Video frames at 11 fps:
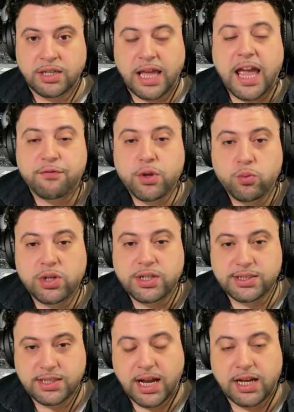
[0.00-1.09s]
Everyone is
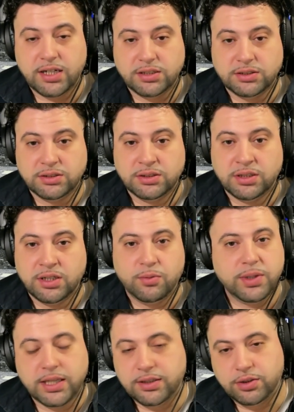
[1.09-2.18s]
tired. We
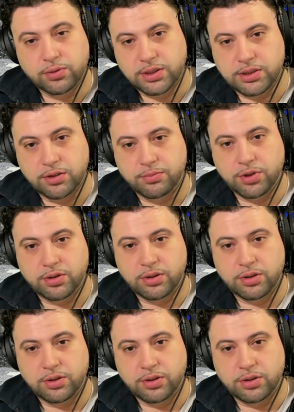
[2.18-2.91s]
can't do this no more.